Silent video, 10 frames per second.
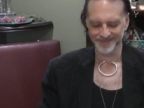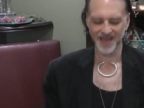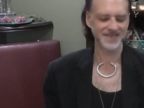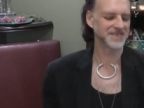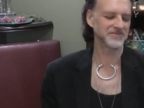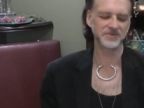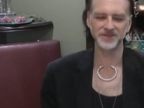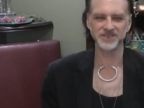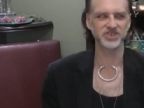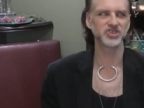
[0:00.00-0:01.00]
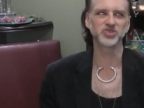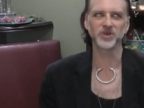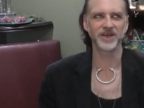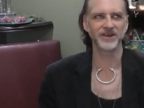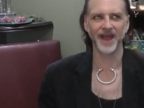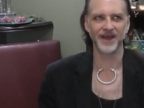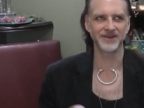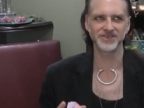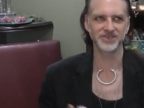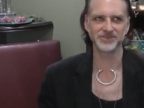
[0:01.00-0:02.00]
Yes, even with a destroyer
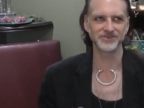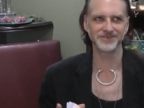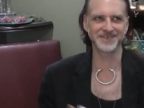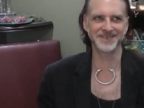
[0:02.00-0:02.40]
attitude,